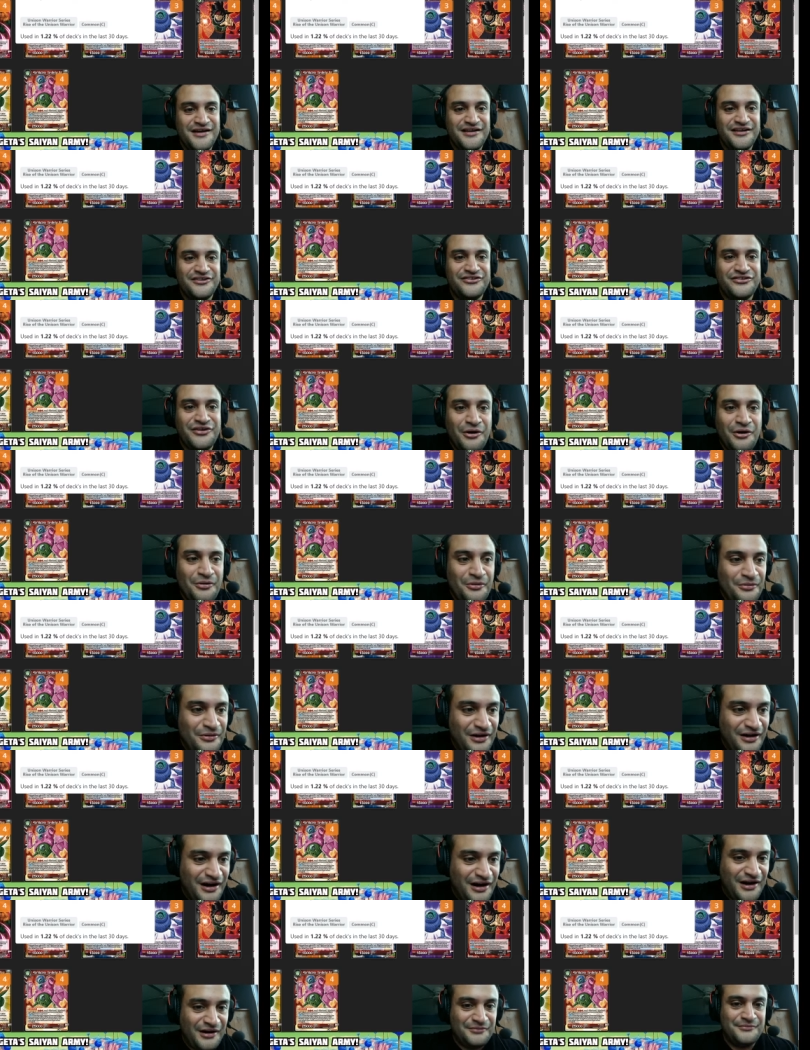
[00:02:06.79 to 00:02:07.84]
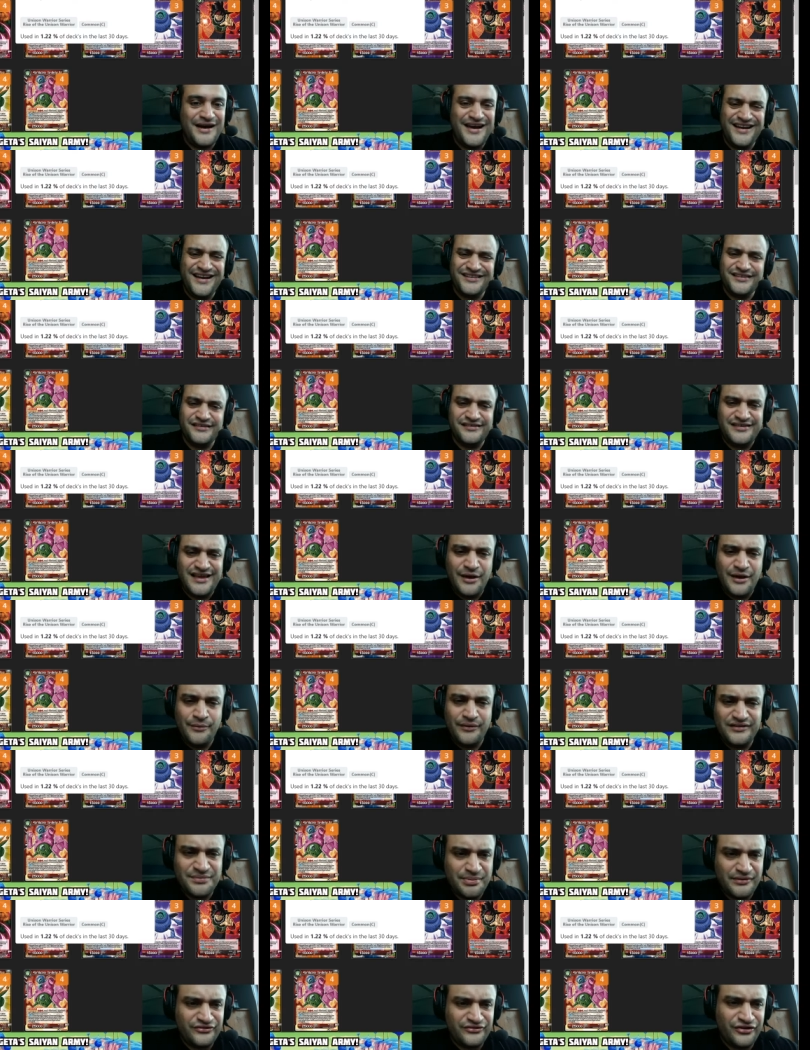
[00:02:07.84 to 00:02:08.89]
So it doesn't say
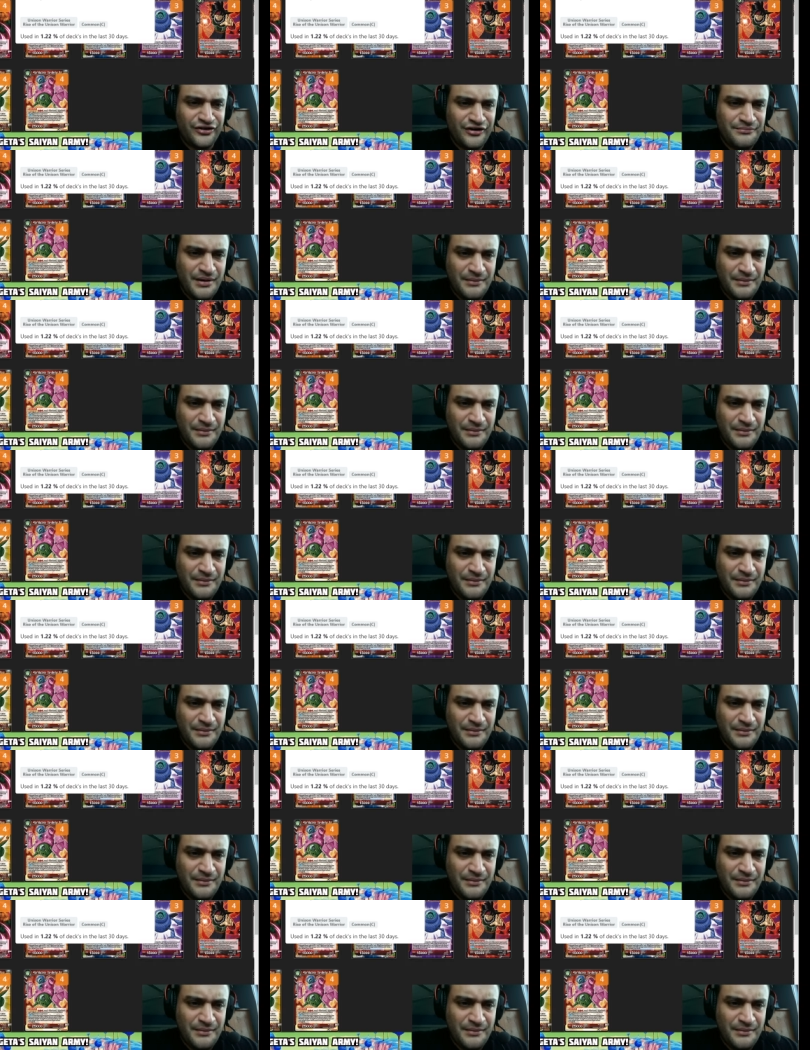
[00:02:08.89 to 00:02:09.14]
once per turn,